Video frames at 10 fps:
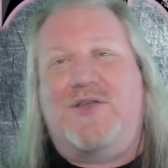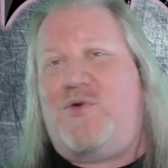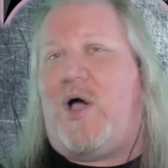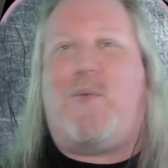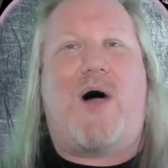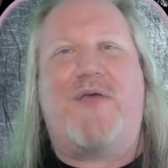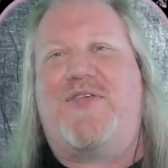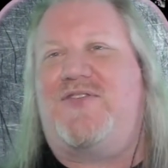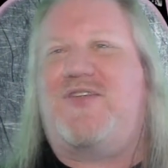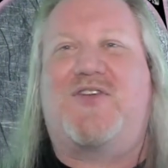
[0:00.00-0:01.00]
Do I want
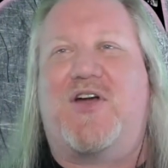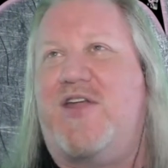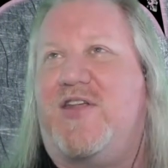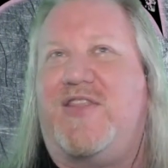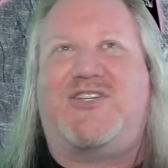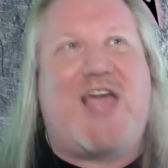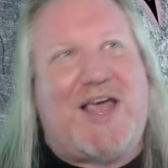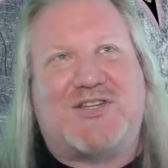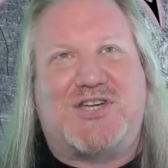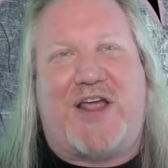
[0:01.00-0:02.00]
this to turn into the
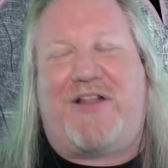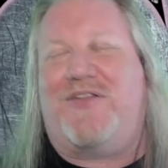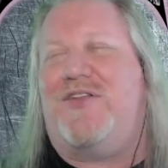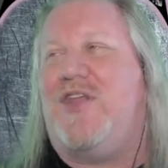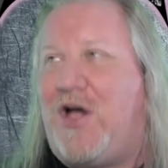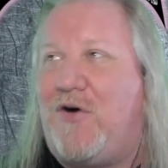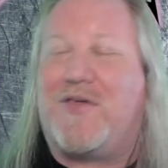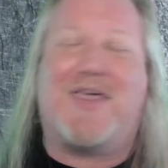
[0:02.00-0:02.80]
Jazz Channel? No.